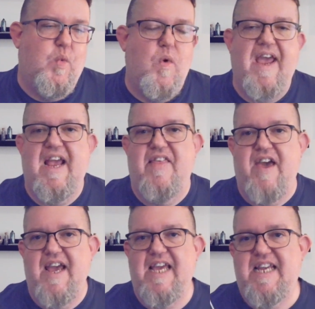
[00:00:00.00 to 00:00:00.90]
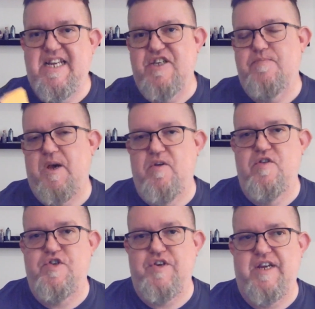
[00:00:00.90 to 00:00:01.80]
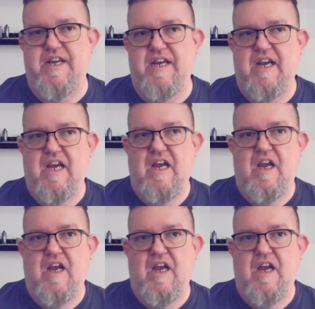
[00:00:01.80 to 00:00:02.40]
way that he does poetry,